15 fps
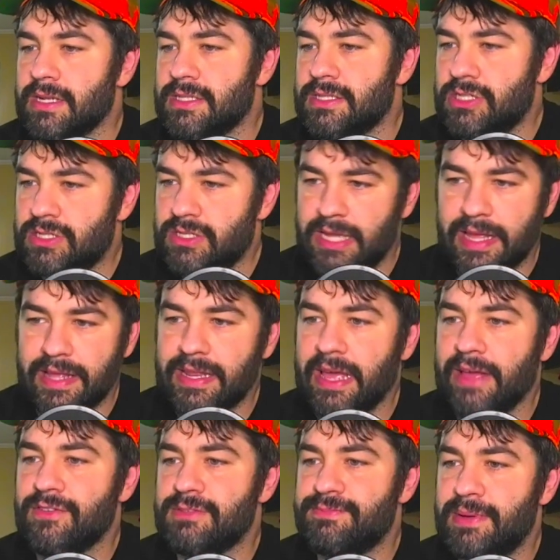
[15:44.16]
Tank
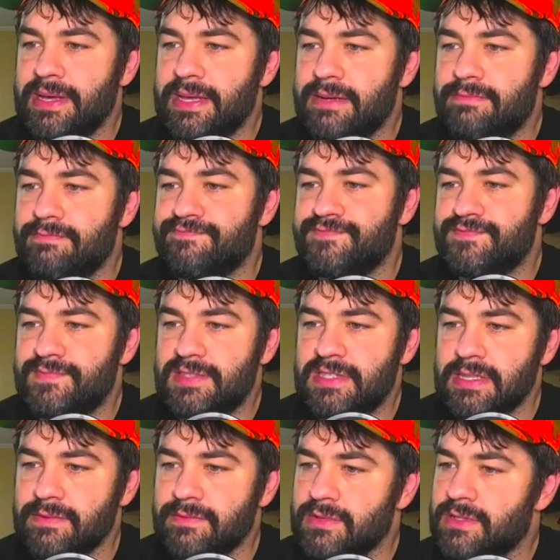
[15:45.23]
Davis beat him.
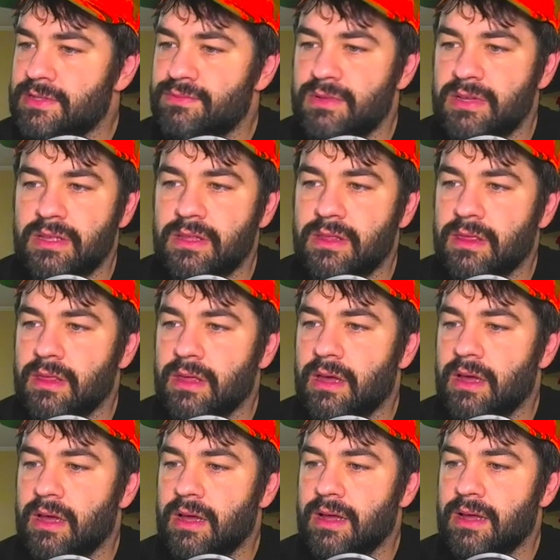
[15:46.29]
Stephen Smith.
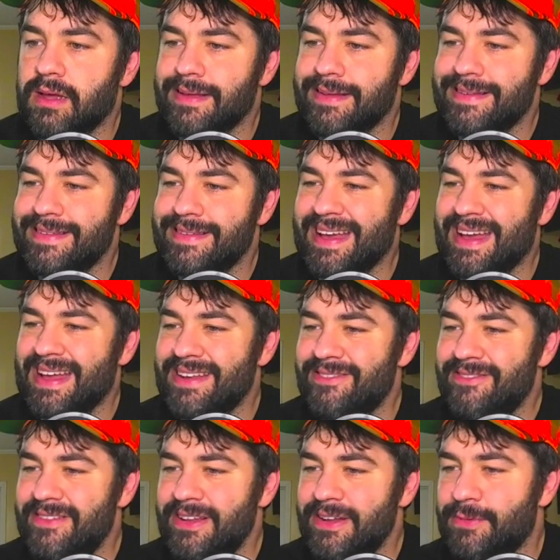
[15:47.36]
I
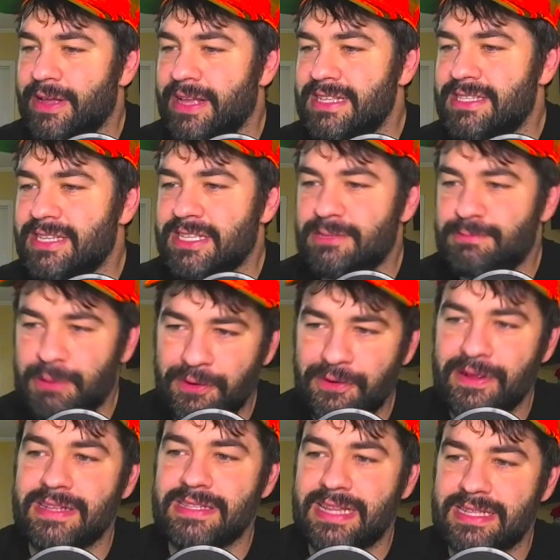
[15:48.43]
don't know, man. He's
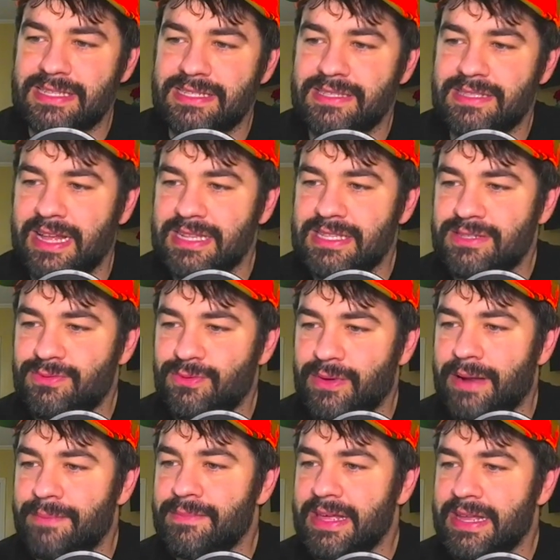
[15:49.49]
experienced. That's what
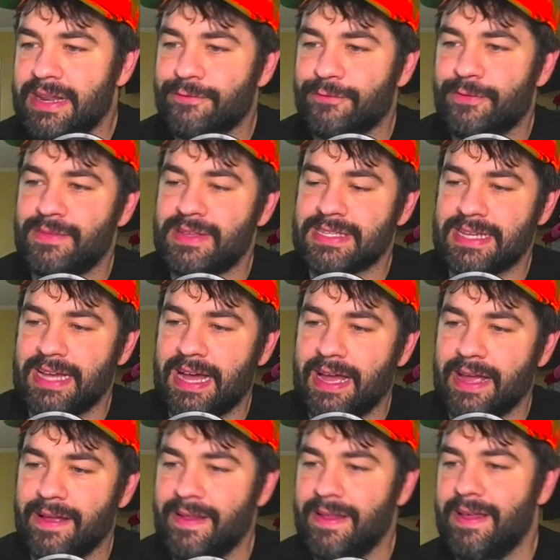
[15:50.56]
I'm getting from this guy.
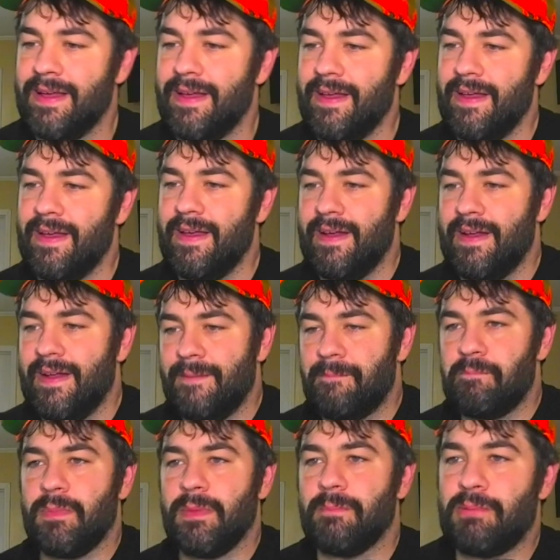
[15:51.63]

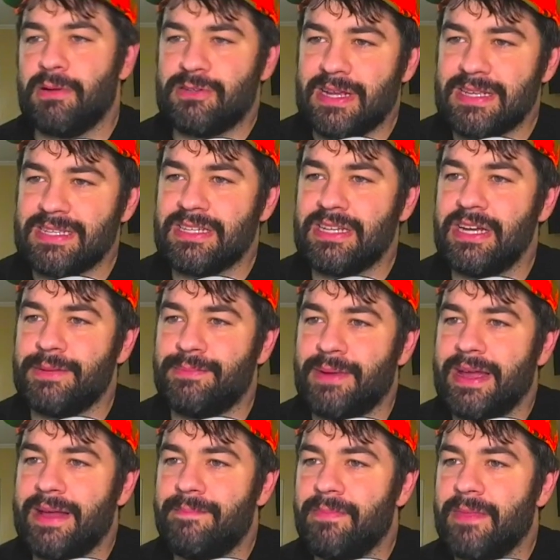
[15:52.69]
Pedraza's good,
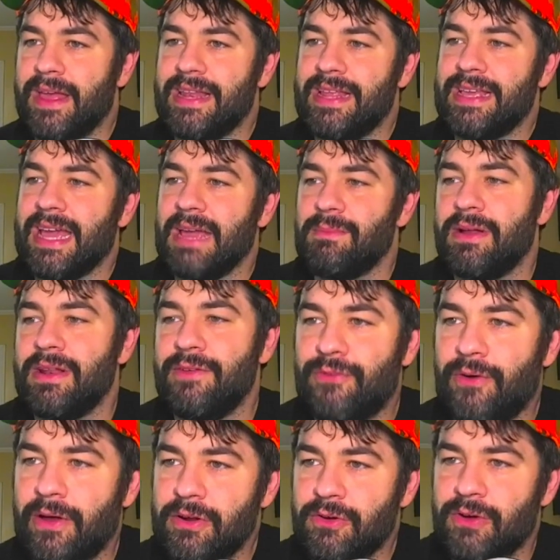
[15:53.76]
man. And he came out, he
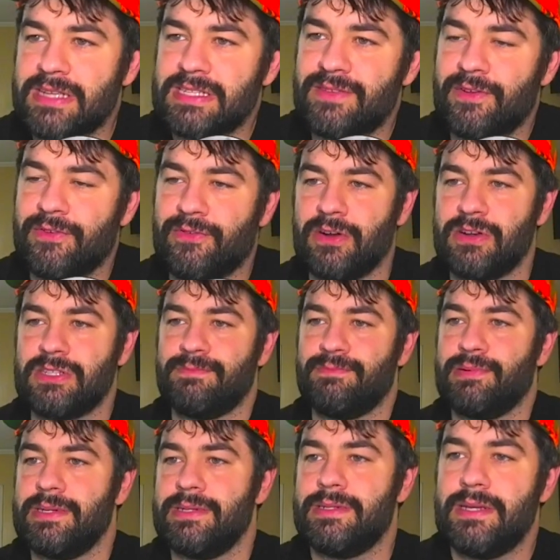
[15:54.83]
fought aggressive at first,
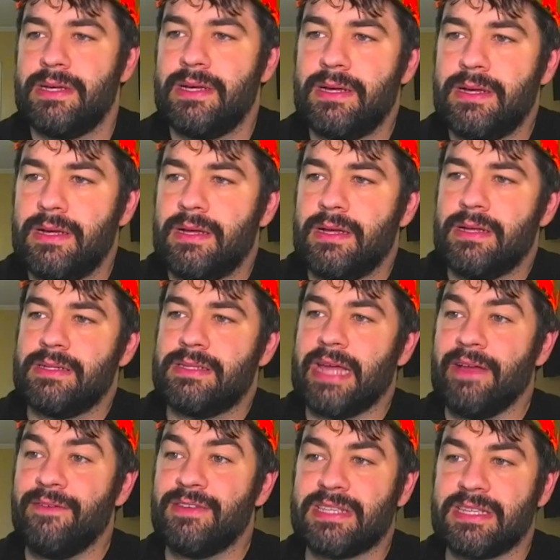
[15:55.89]
but
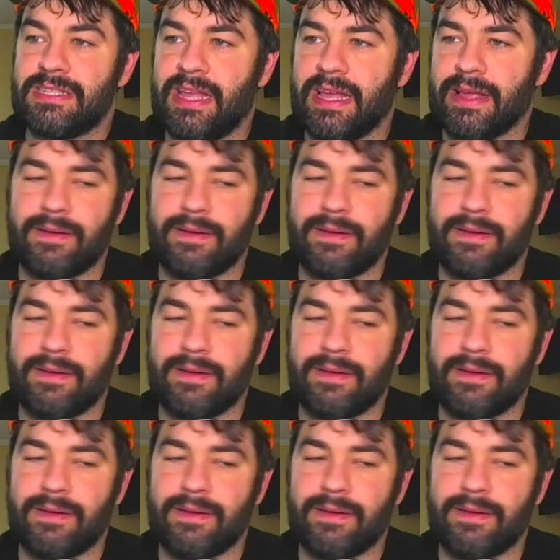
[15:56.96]
Davis is like